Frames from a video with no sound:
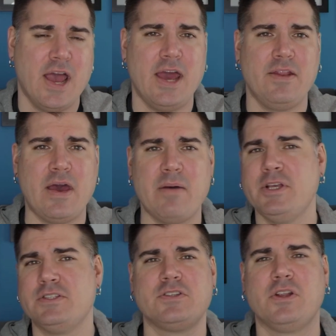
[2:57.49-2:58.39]
and that
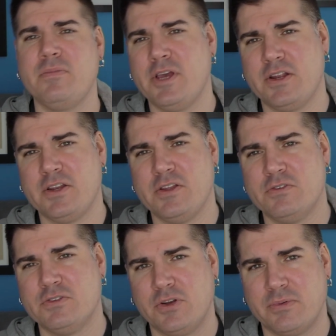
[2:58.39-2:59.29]
means it's going to be
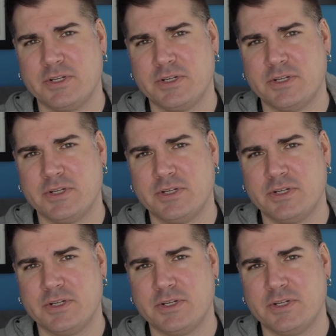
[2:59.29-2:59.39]
unusable and